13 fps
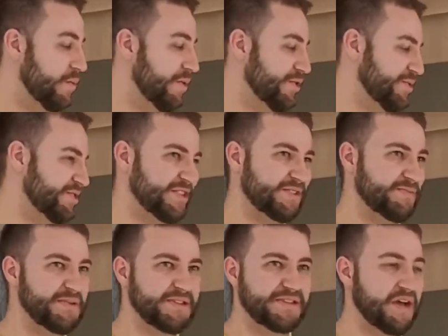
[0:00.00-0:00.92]
which was
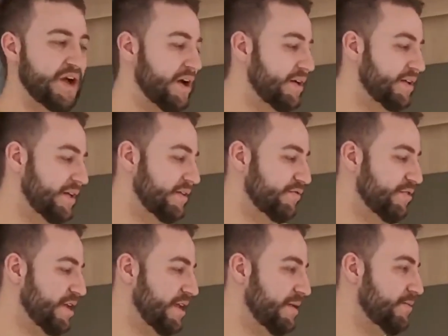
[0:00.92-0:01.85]
just bizarre, like
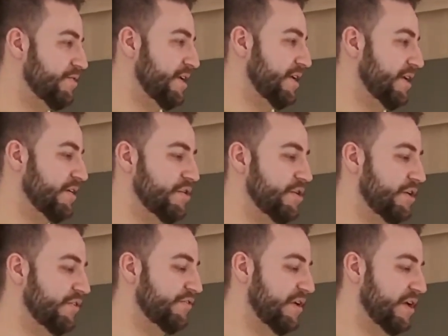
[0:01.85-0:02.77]
really, really
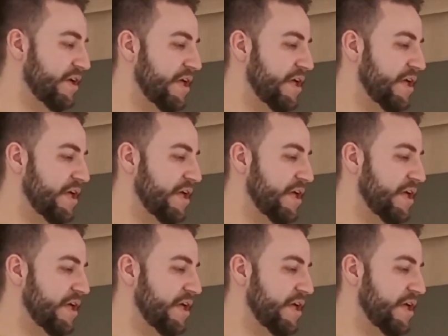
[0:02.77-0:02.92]
unheard of.